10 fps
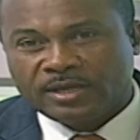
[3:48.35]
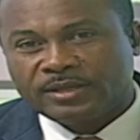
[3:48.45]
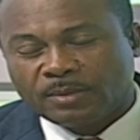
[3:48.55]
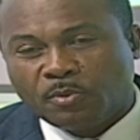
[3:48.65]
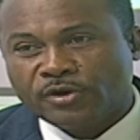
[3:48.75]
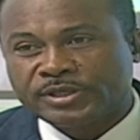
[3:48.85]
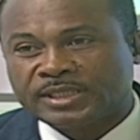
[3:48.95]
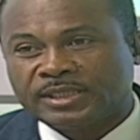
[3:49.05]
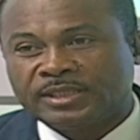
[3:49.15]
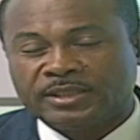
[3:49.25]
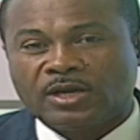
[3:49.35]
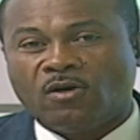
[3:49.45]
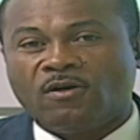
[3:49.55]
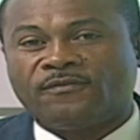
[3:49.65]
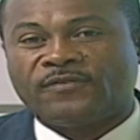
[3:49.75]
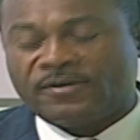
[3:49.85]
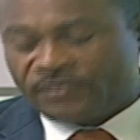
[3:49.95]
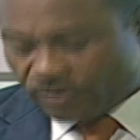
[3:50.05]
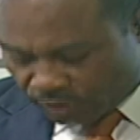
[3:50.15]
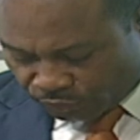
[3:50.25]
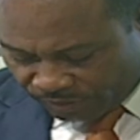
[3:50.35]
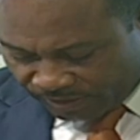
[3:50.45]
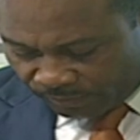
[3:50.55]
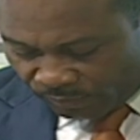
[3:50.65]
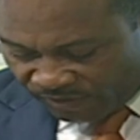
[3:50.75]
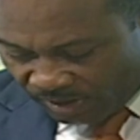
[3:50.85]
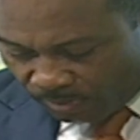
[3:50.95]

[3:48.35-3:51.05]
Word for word: the poisoning of various river